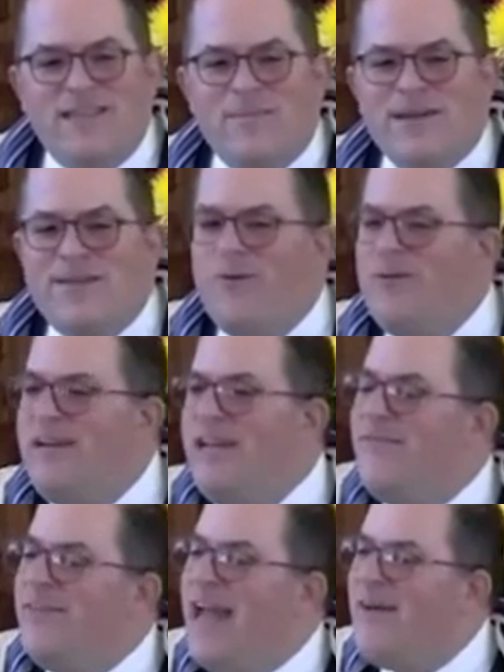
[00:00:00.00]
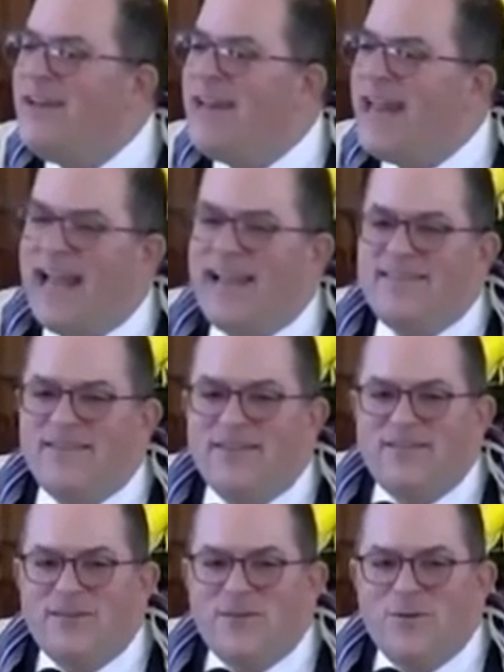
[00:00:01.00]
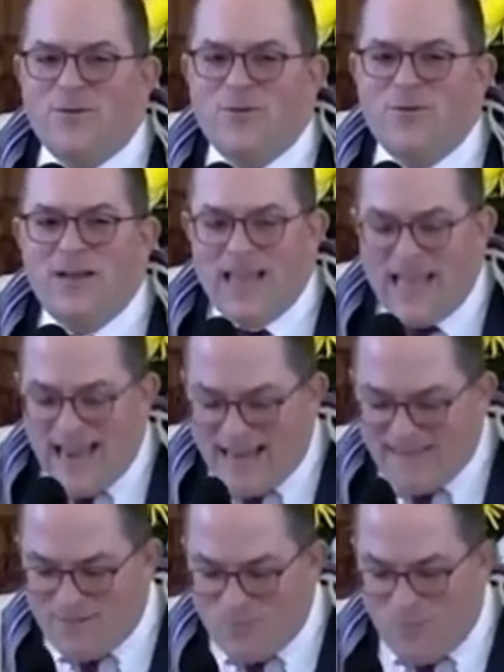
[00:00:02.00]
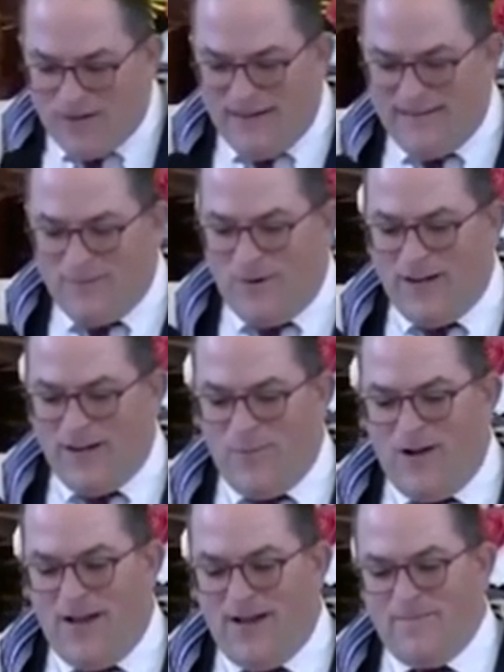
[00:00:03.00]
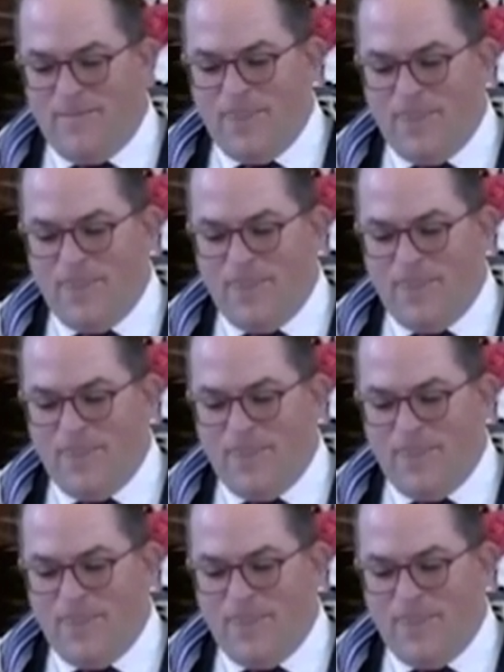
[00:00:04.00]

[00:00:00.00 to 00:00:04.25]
that we don't even have an answer to in 2021.